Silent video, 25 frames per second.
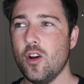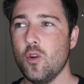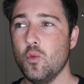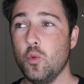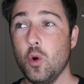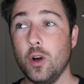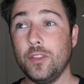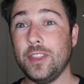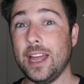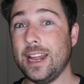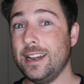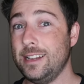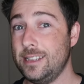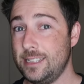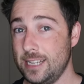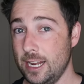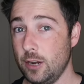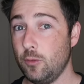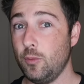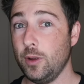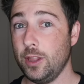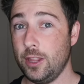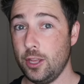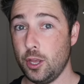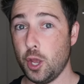what they
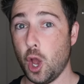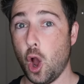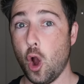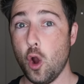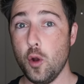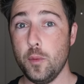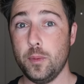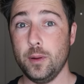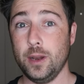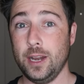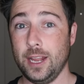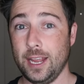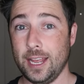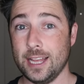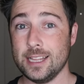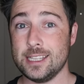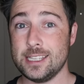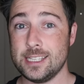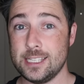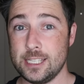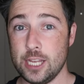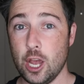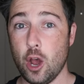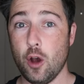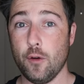did with the opening
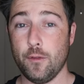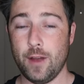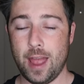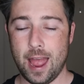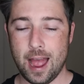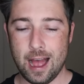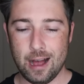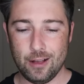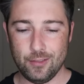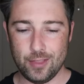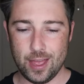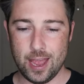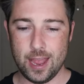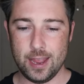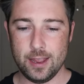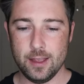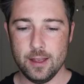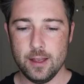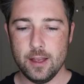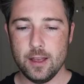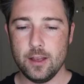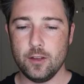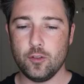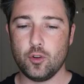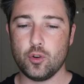itself. How they
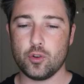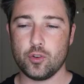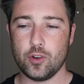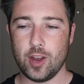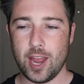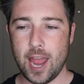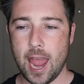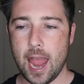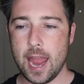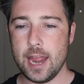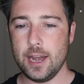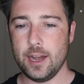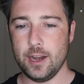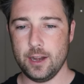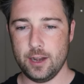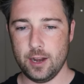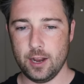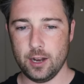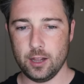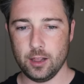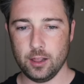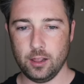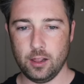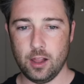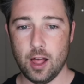created
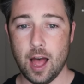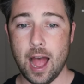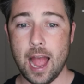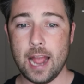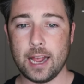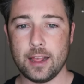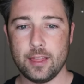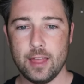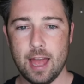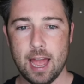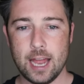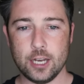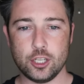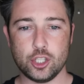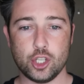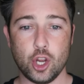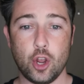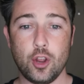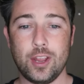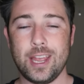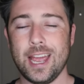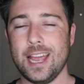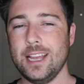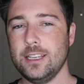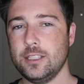it like that.
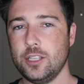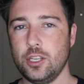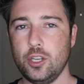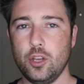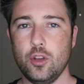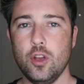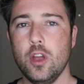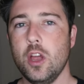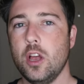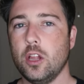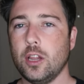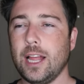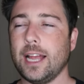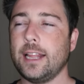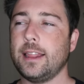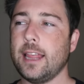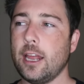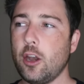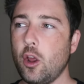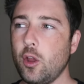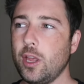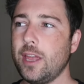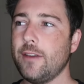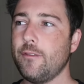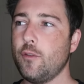Showcasing you. Like, they
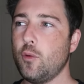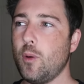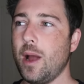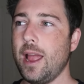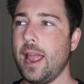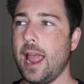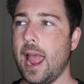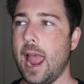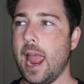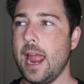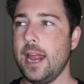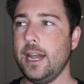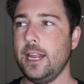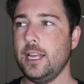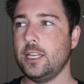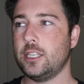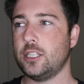don't give away any